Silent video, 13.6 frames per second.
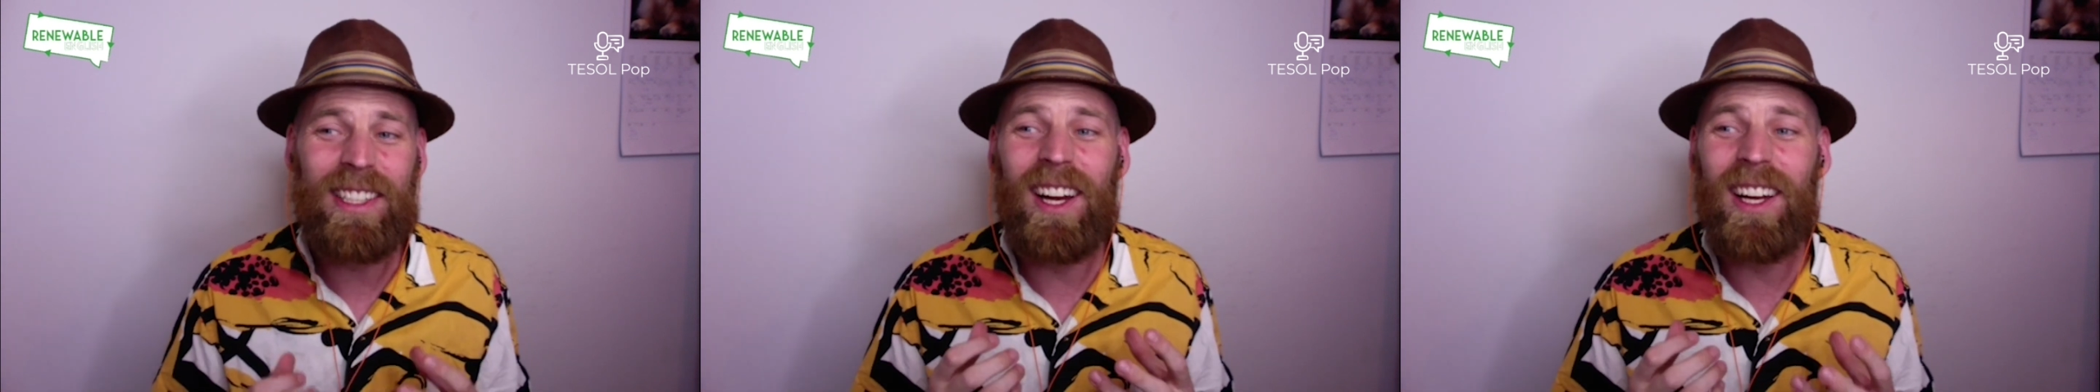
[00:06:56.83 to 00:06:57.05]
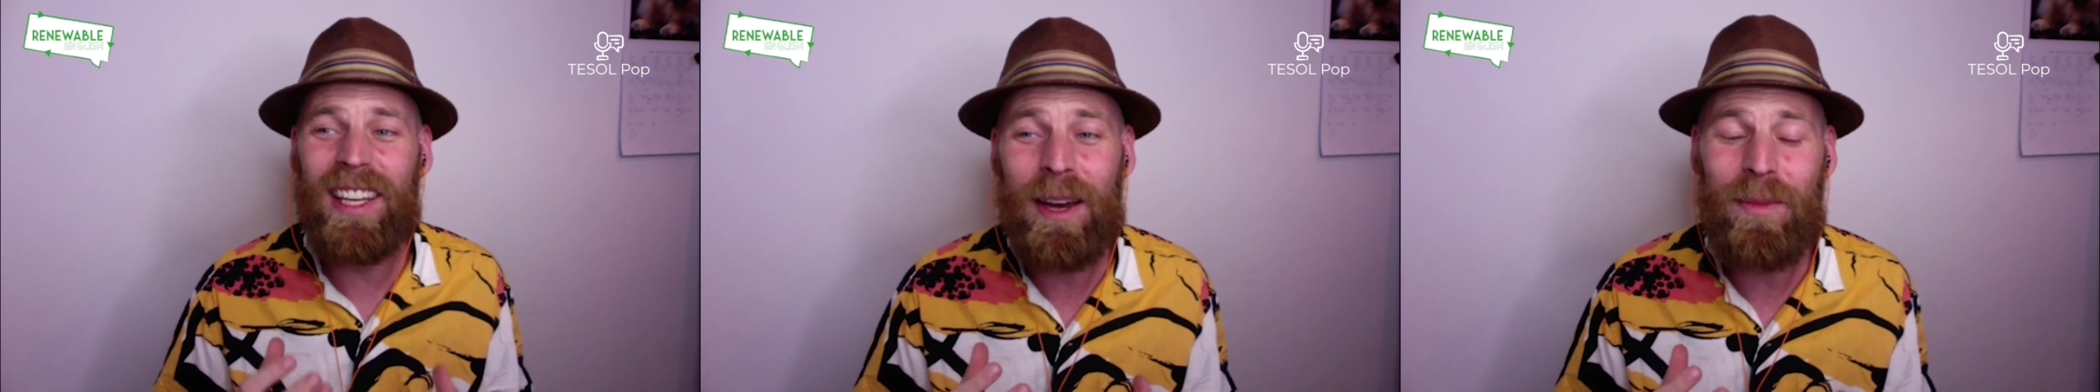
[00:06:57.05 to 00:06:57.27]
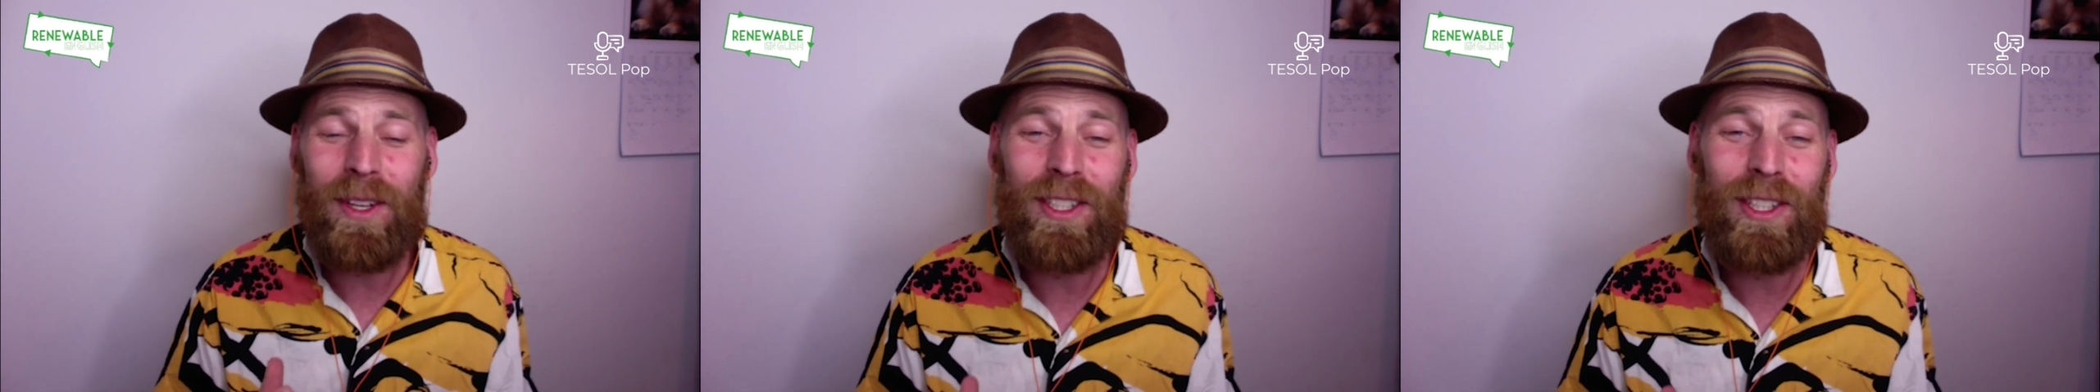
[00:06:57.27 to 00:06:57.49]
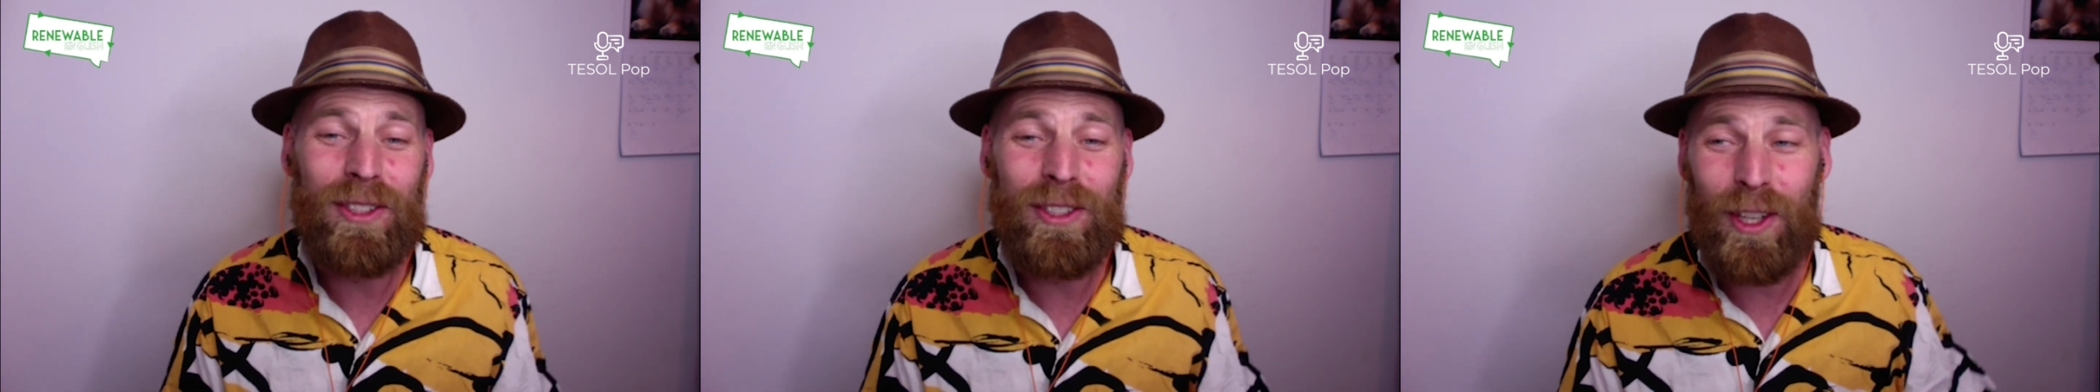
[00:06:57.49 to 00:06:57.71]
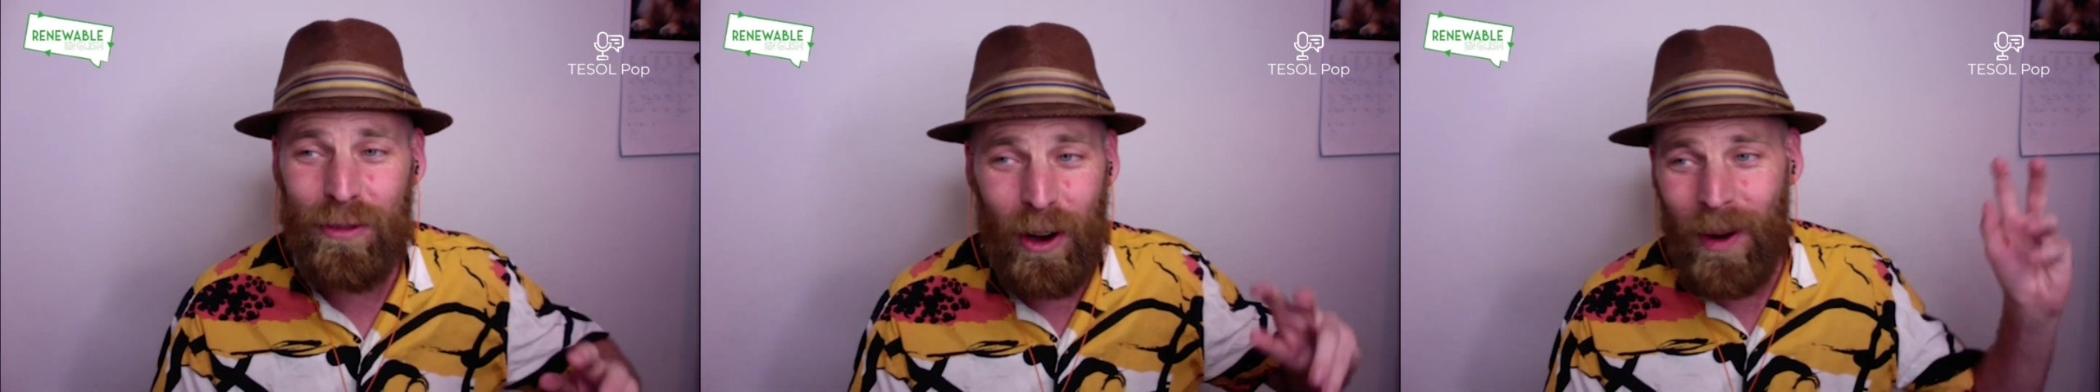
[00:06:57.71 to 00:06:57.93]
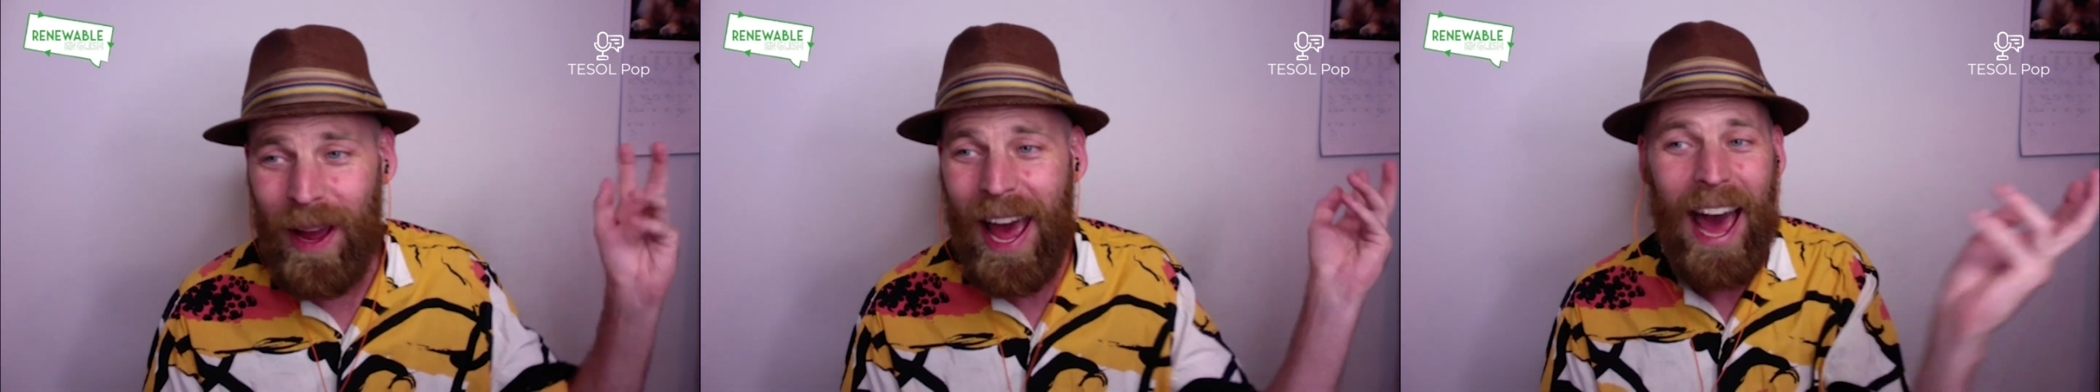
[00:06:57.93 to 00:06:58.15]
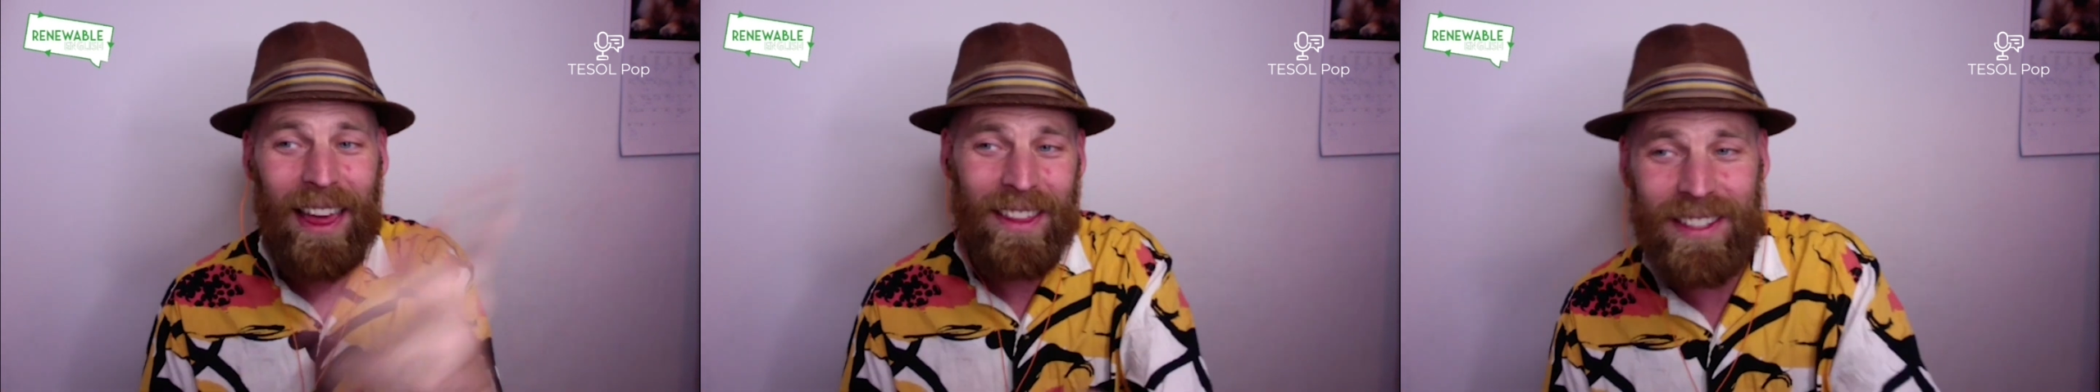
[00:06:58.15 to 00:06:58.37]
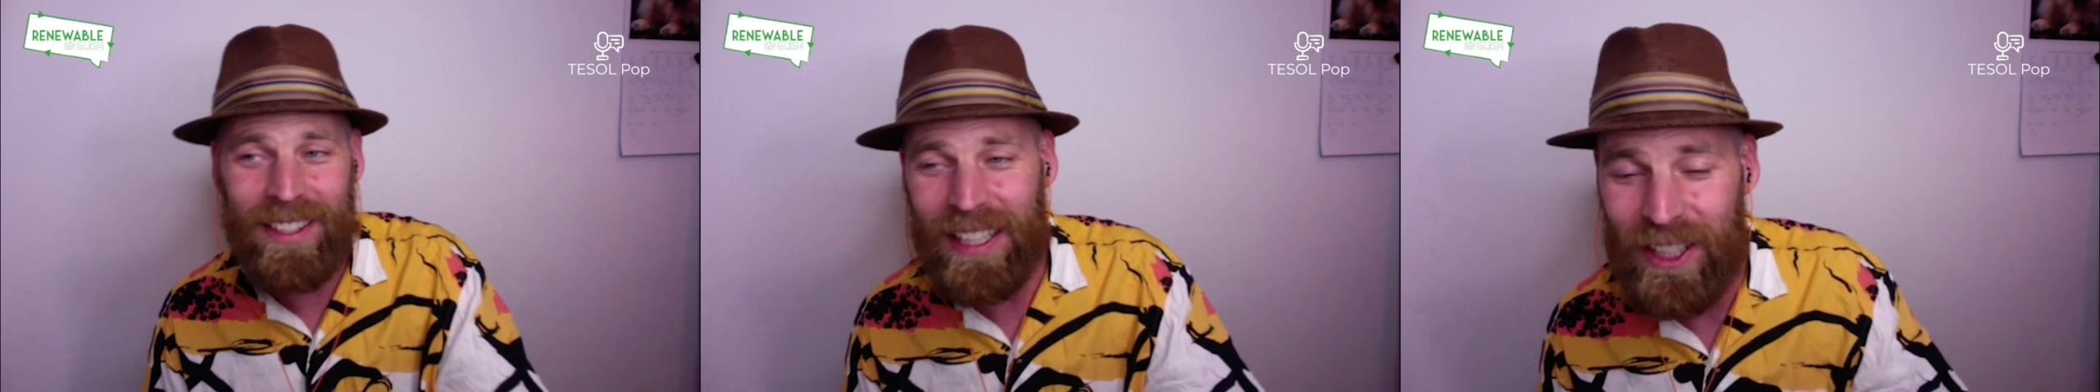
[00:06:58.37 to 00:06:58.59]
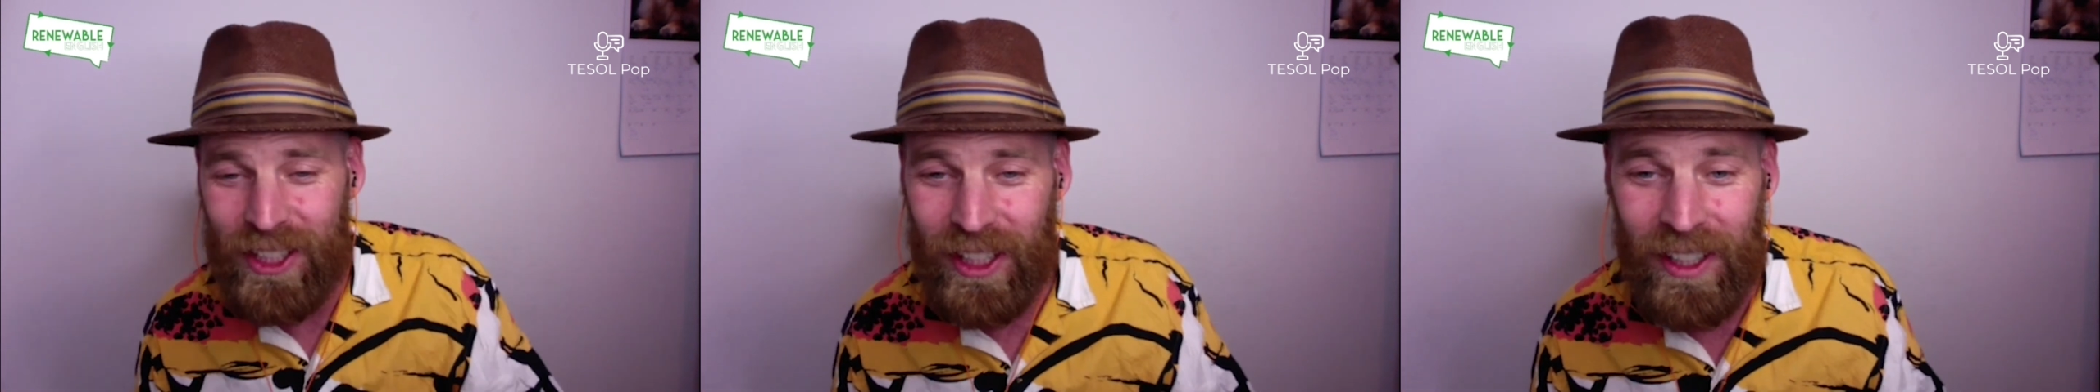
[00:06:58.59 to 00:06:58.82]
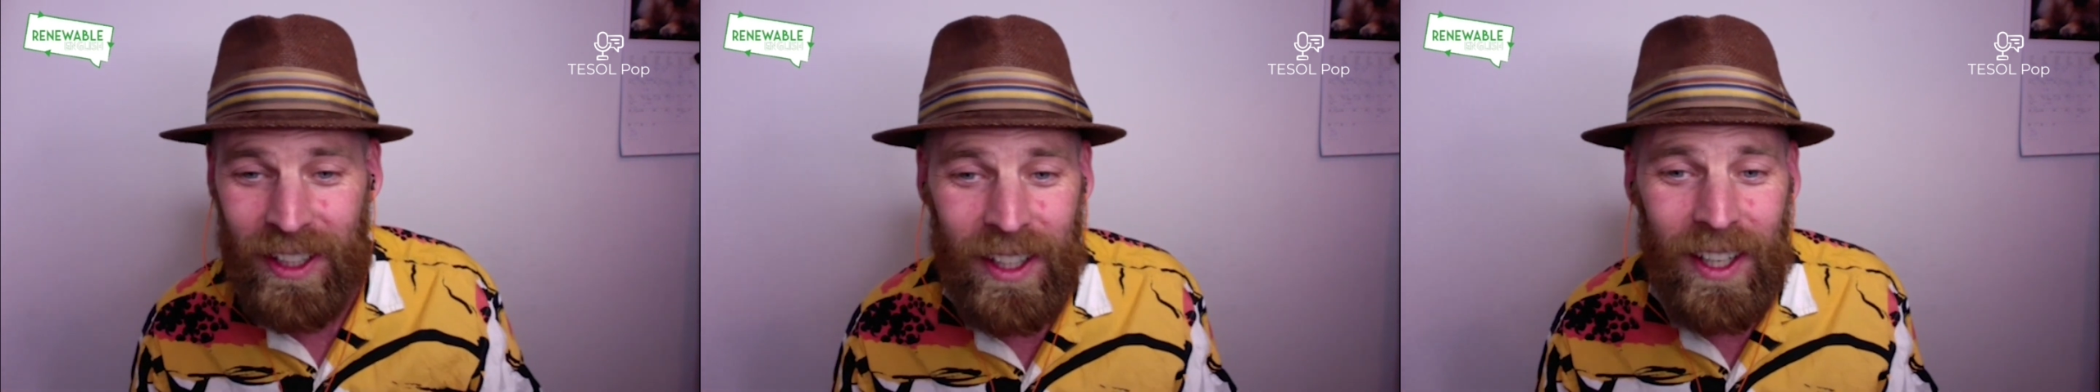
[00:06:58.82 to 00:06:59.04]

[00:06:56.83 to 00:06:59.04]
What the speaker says: I get my students to throw it at the teacher,